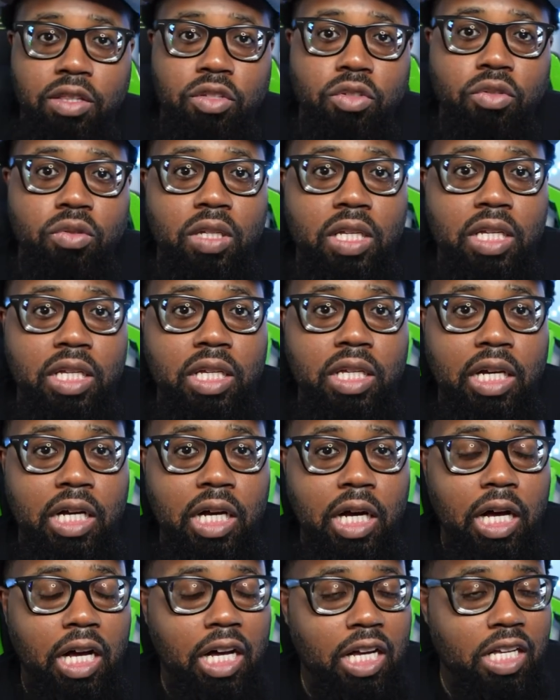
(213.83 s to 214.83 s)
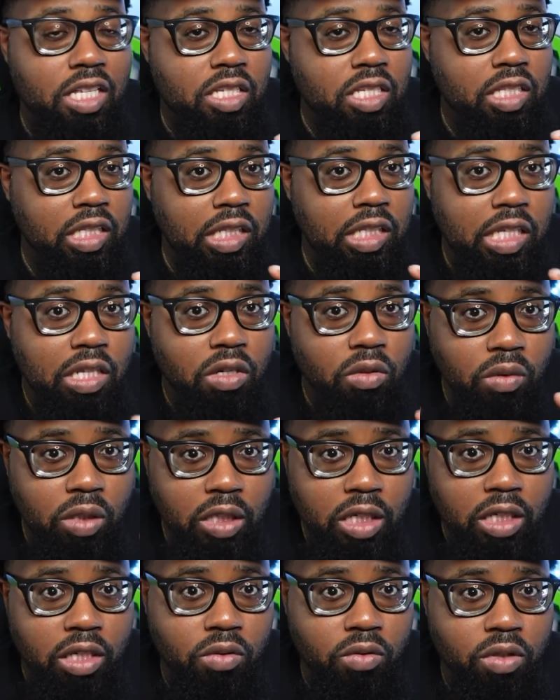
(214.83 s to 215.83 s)
do get a little
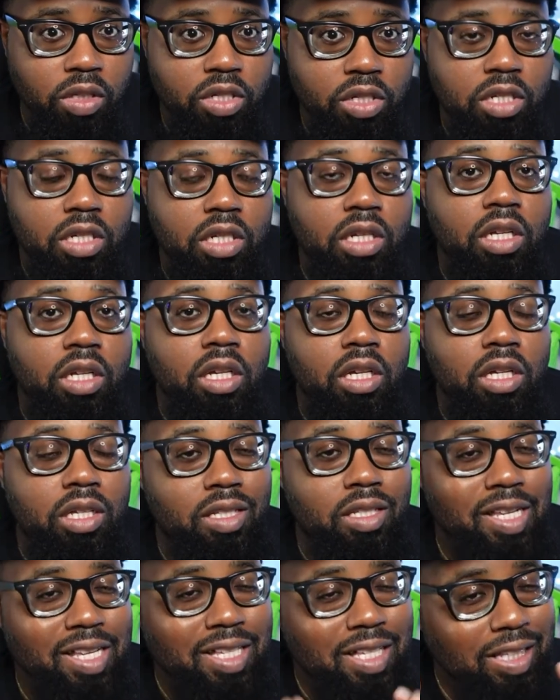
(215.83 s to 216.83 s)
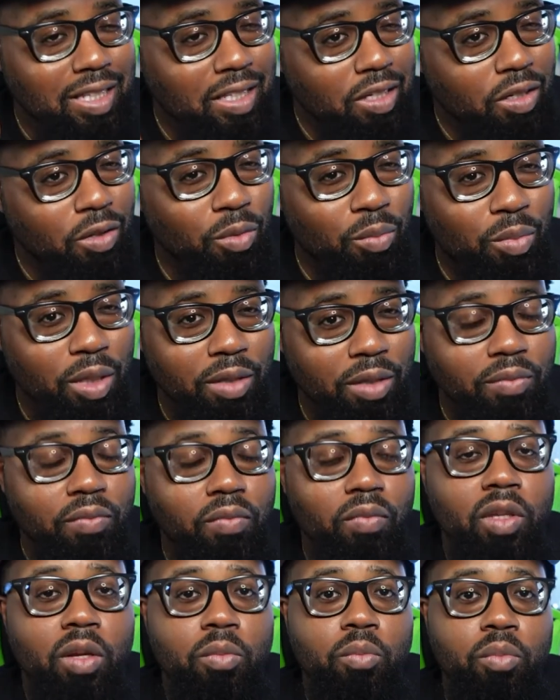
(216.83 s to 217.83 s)
licorice, just a little bit,
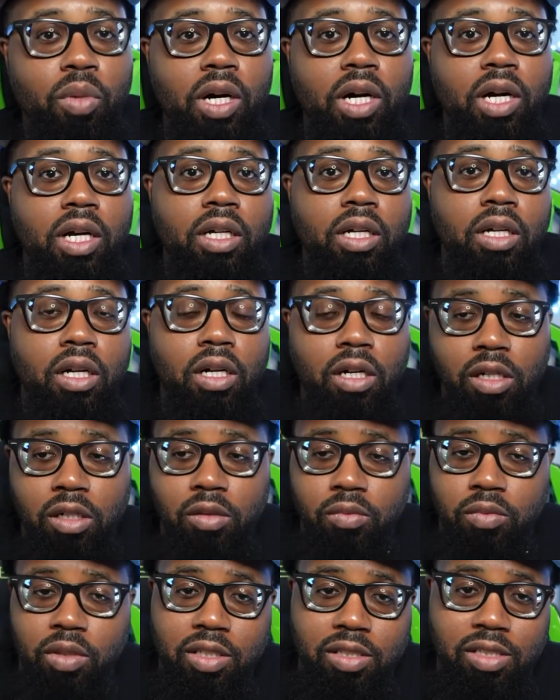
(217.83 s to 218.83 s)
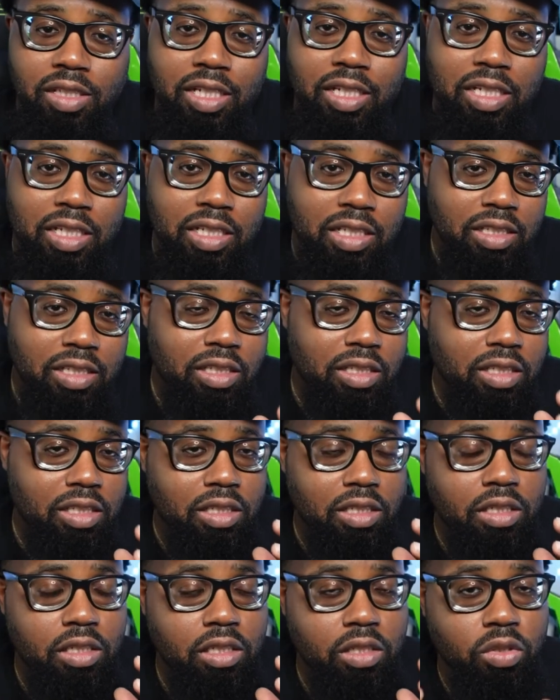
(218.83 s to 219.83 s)
but uh, this is,
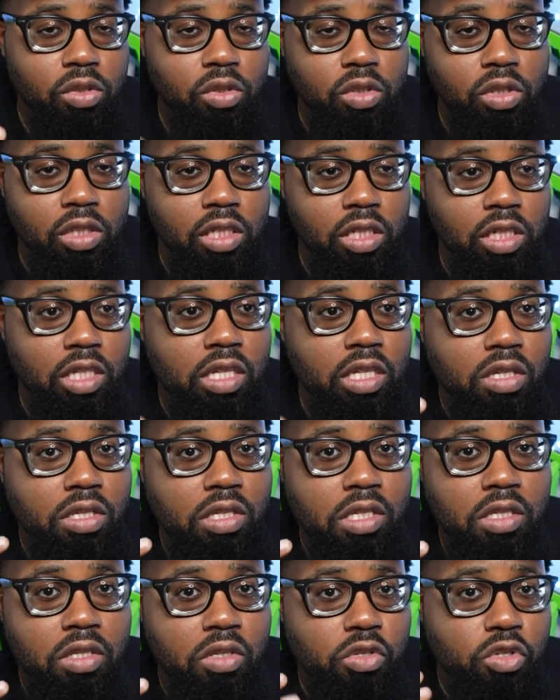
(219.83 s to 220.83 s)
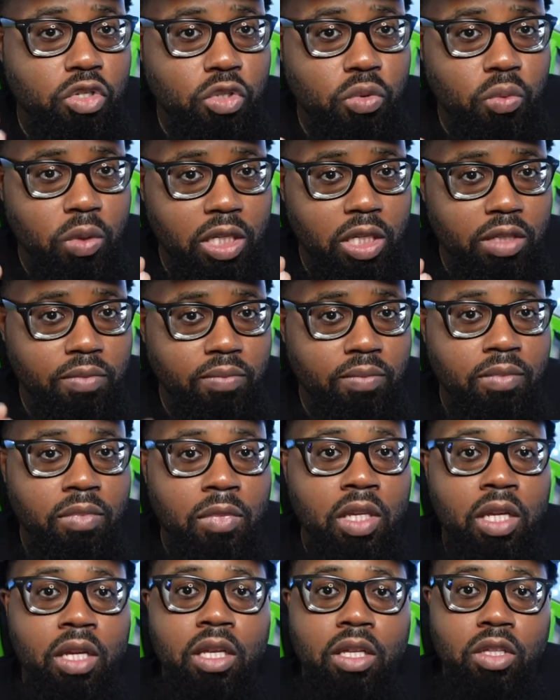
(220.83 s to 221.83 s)
it is sweet.
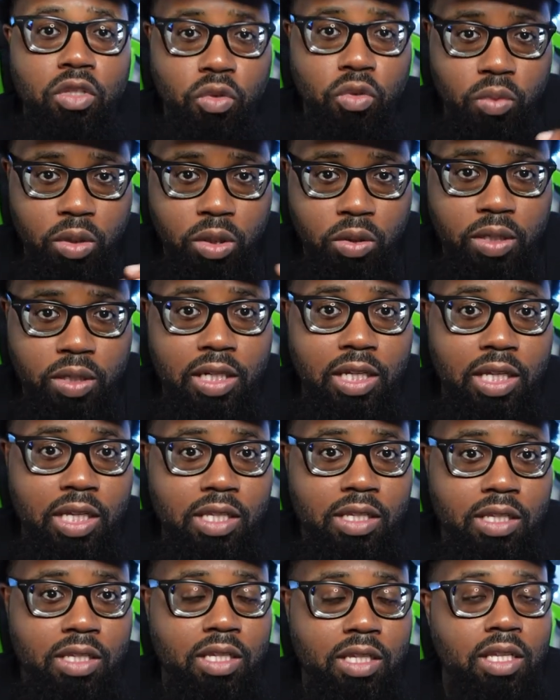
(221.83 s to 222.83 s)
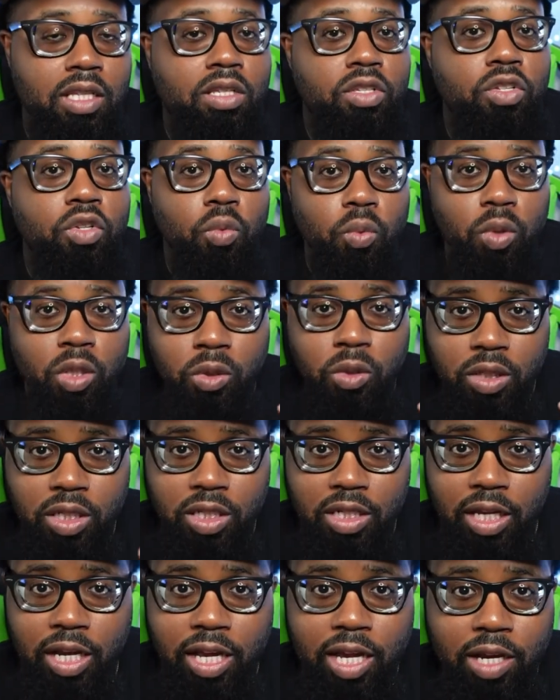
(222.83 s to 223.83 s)
You will get incense, you will
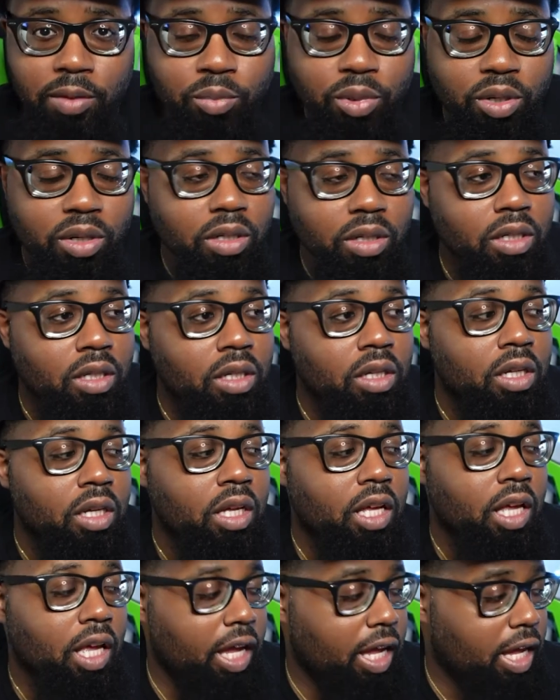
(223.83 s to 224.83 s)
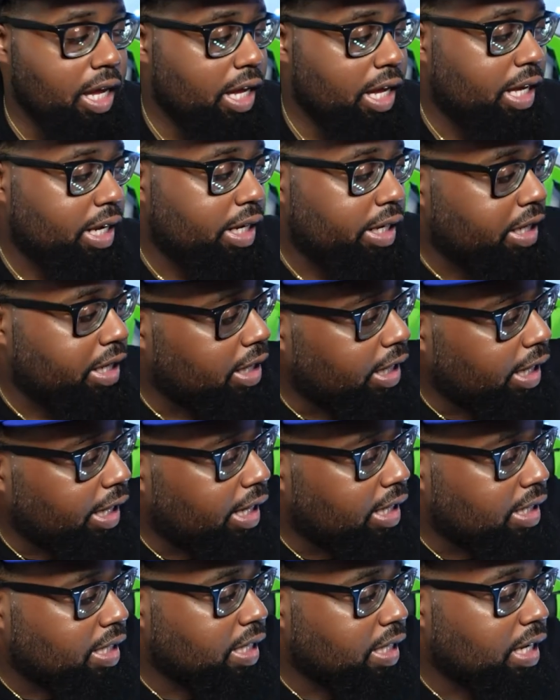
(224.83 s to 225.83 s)
get amber, and like
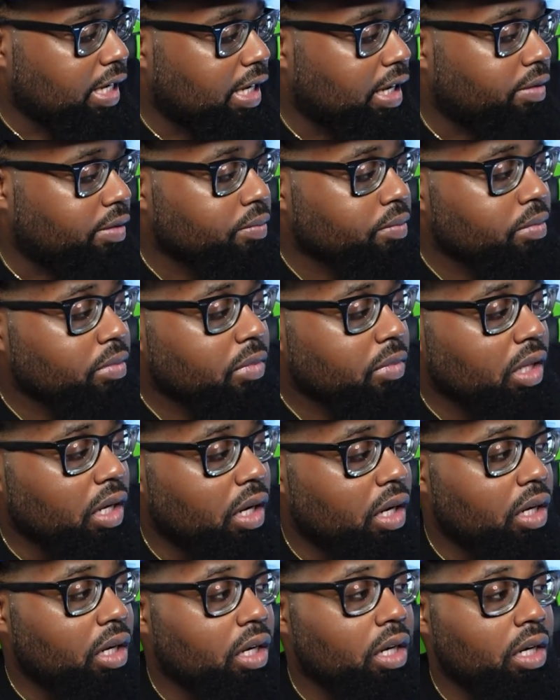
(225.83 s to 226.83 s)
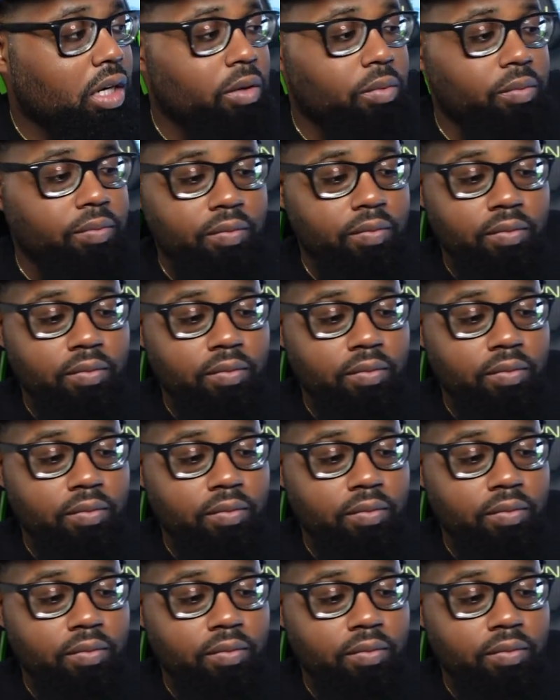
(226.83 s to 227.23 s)
I said, um,